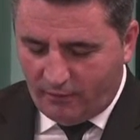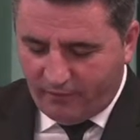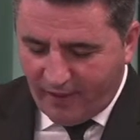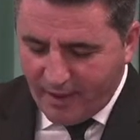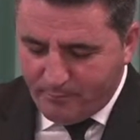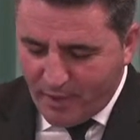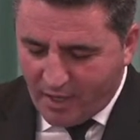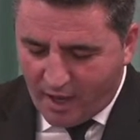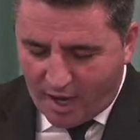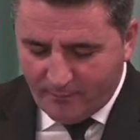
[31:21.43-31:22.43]
They
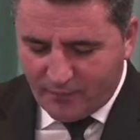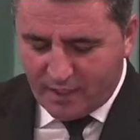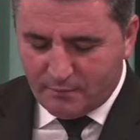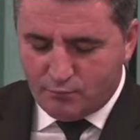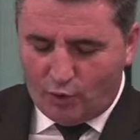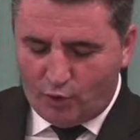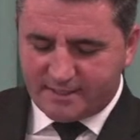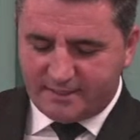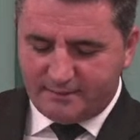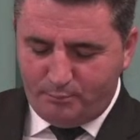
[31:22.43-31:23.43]
become the
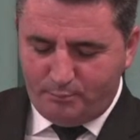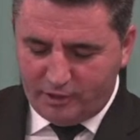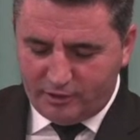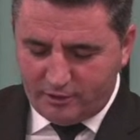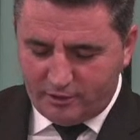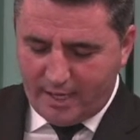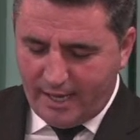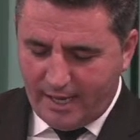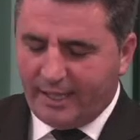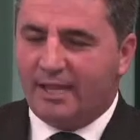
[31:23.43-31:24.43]
most bitter
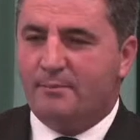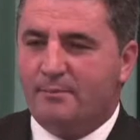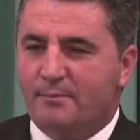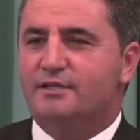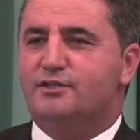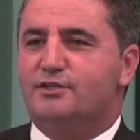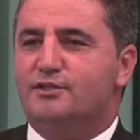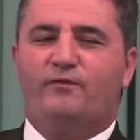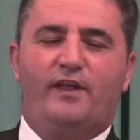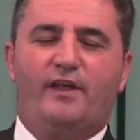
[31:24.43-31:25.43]
enemies
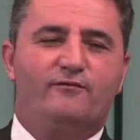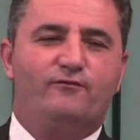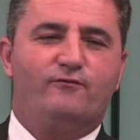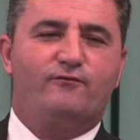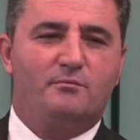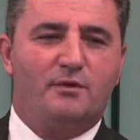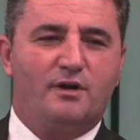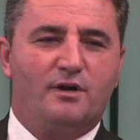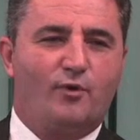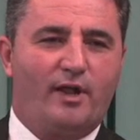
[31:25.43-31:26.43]
of their former
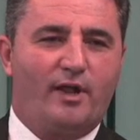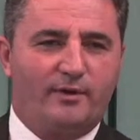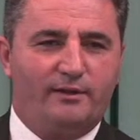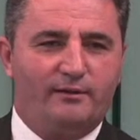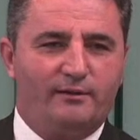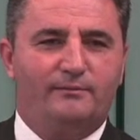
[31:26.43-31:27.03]
brethren.